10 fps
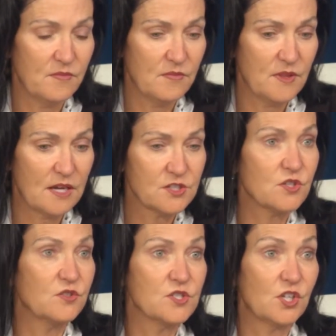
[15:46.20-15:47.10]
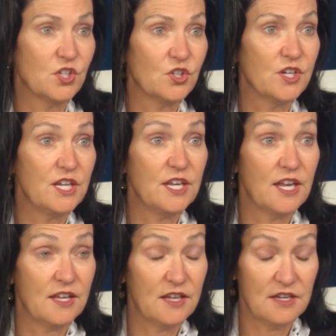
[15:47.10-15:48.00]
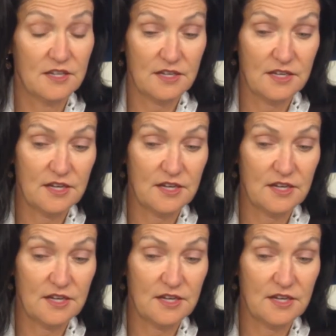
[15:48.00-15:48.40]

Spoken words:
national security and